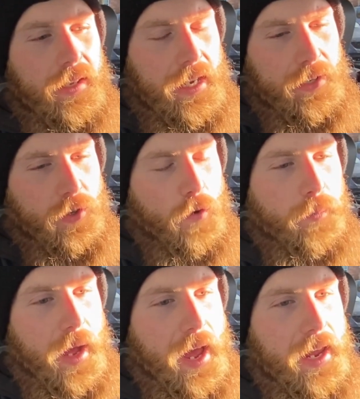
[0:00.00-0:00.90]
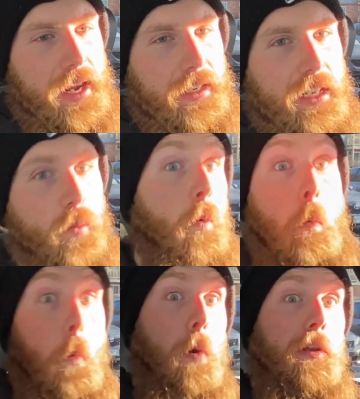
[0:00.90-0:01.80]
he drove by and did
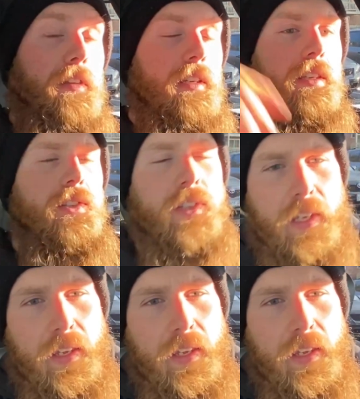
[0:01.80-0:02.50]
one of these,